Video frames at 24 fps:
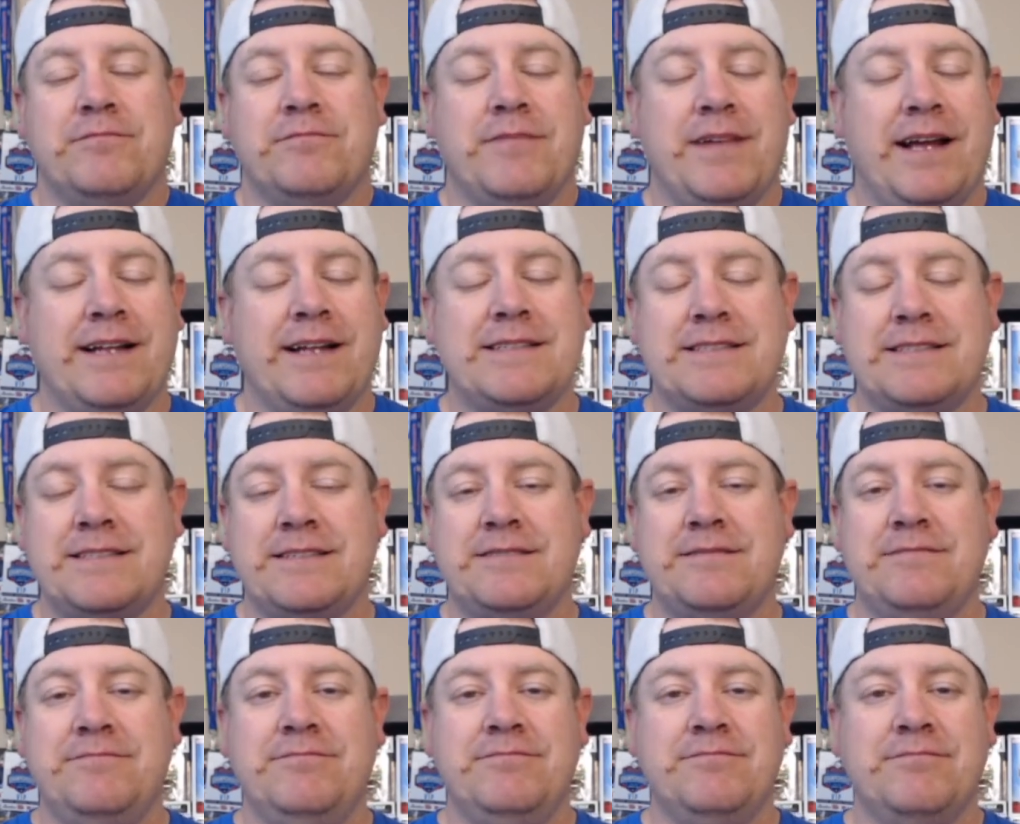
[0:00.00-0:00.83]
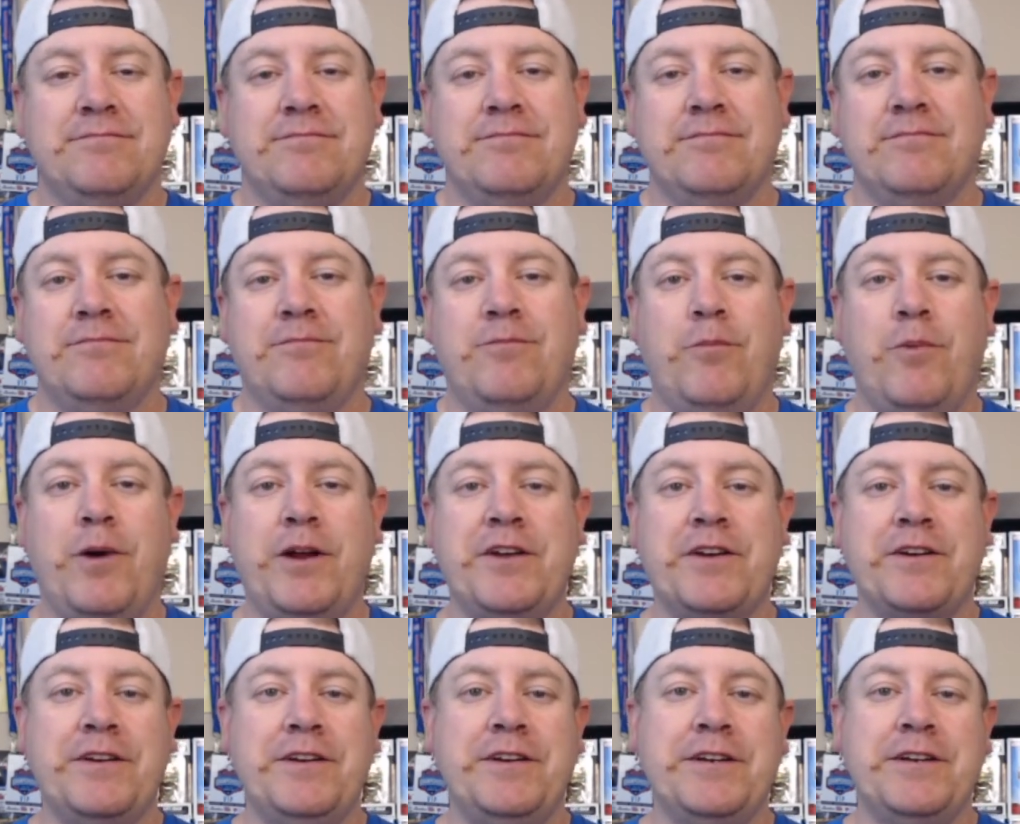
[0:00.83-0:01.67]
That's what
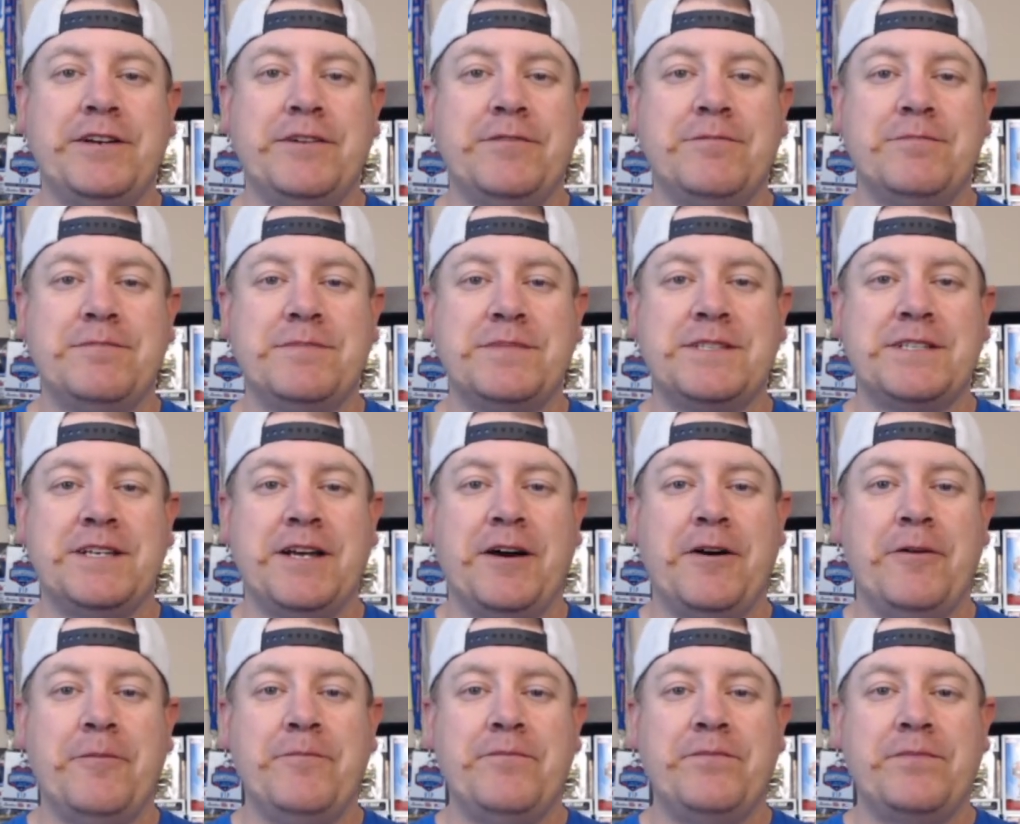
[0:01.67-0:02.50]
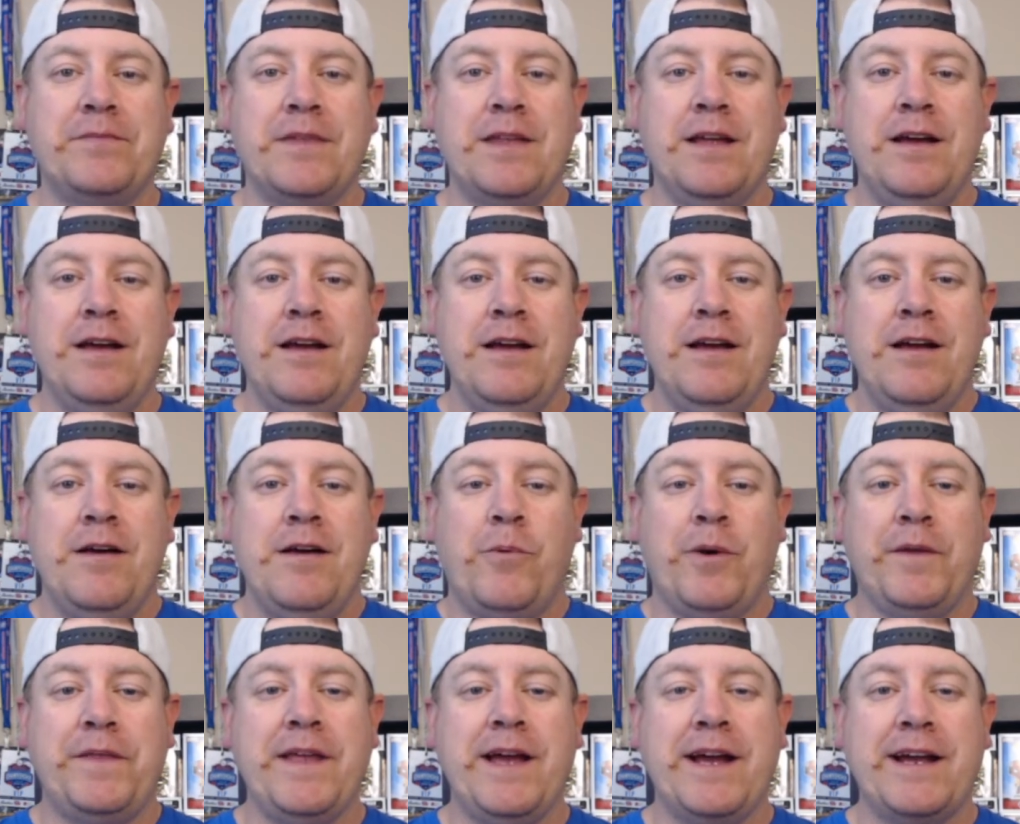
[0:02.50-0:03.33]
you can do. So,
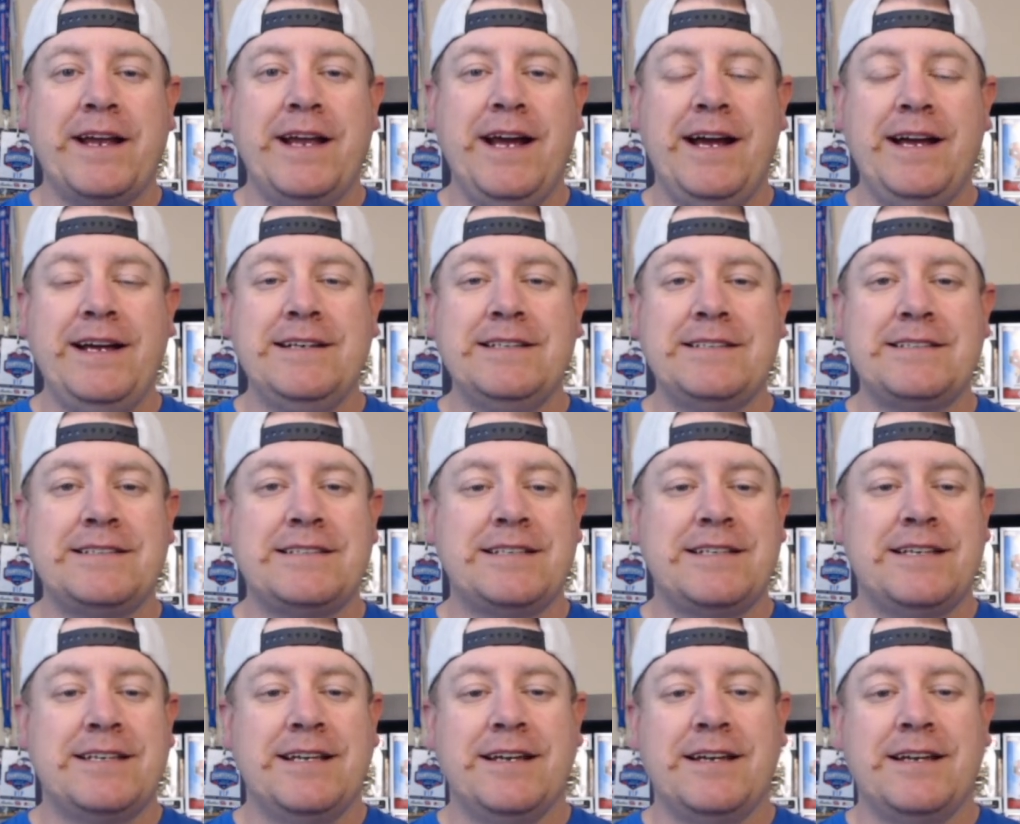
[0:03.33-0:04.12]
with that, guys,